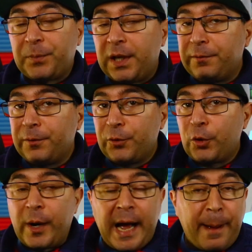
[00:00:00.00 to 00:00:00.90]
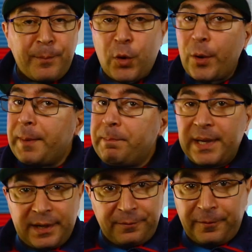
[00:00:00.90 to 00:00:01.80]
Even though I'm not a
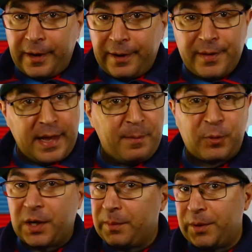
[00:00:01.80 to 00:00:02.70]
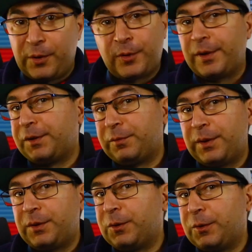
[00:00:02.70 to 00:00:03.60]
big fan, I'm gonna be honest
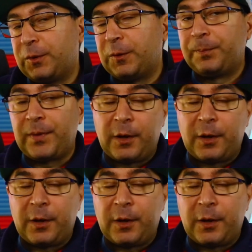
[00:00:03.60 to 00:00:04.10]
with you.